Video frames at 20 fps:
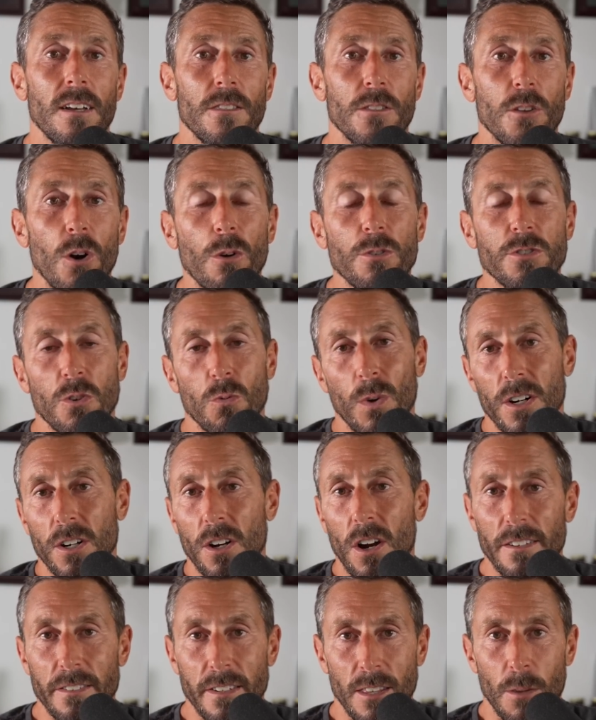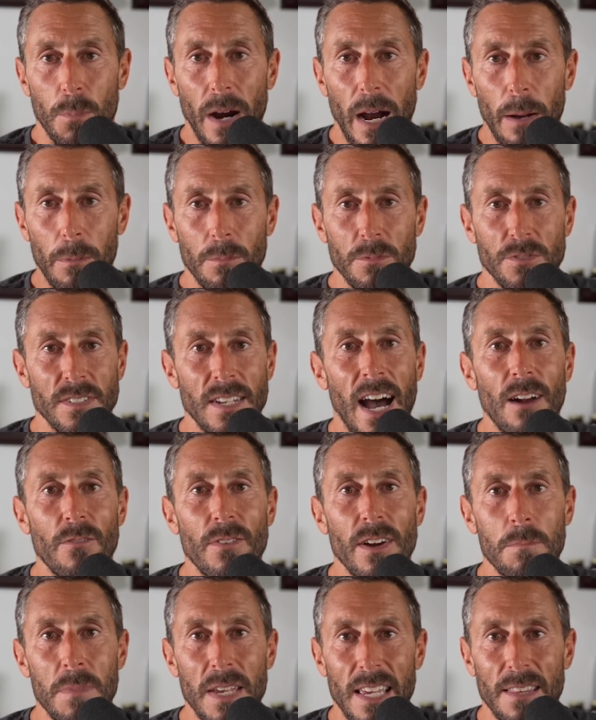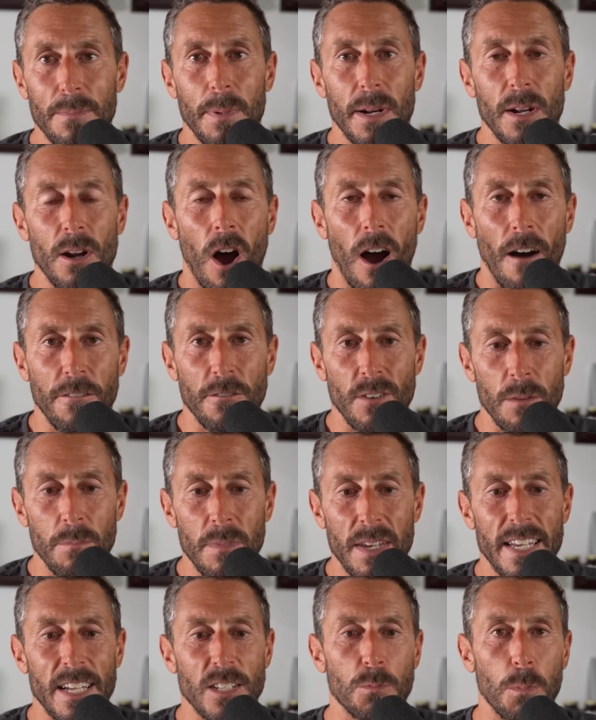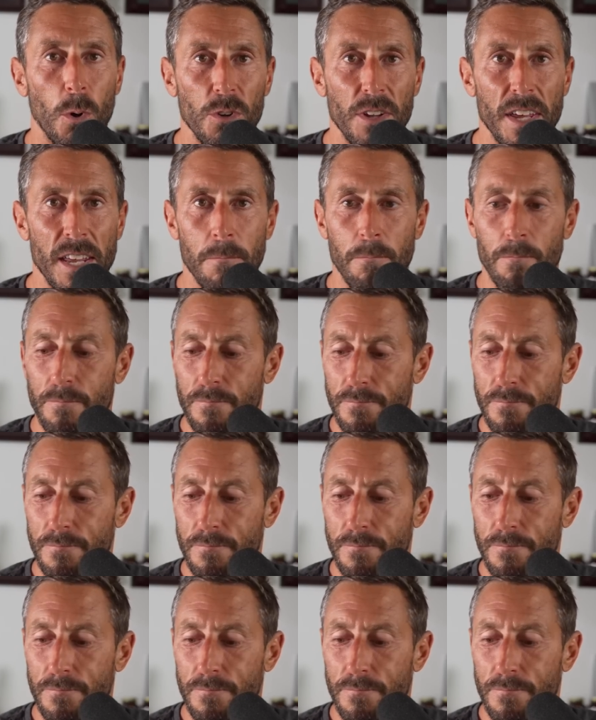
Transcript: Those are what are causing the problems, not red meat, but often red meat gets pulled in.